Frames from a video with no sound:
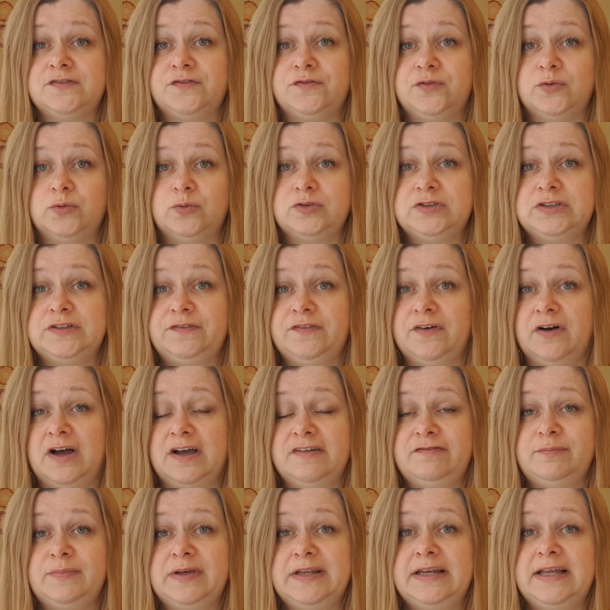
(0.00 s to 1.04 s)

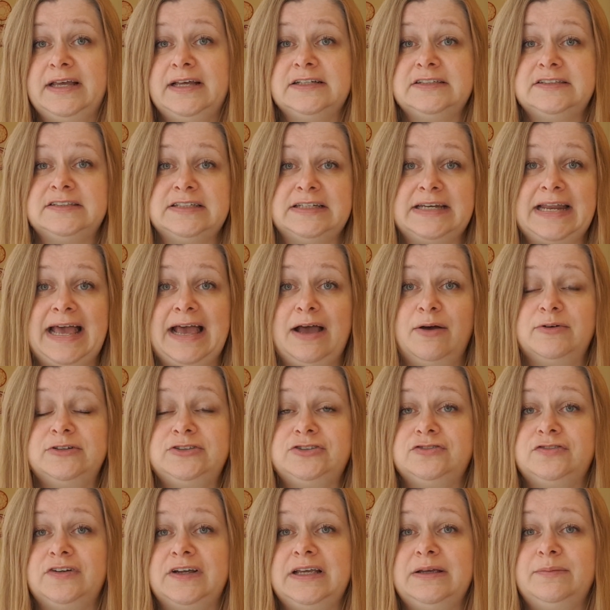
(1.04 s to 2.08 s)
45 minutes, an hour
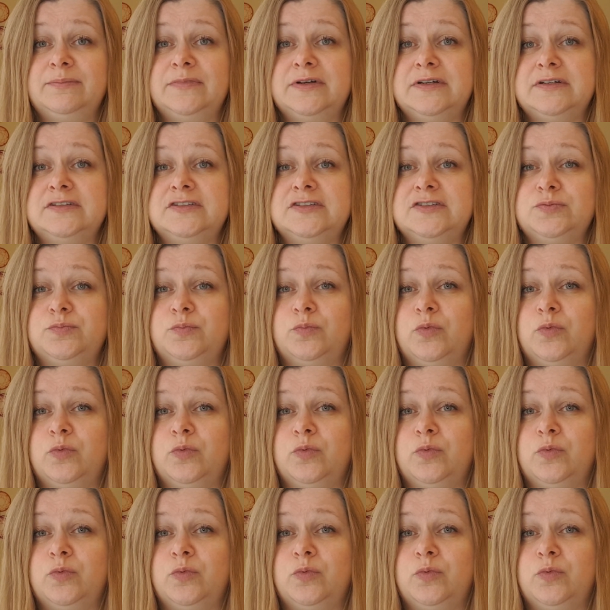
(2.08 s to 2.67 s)
treatments?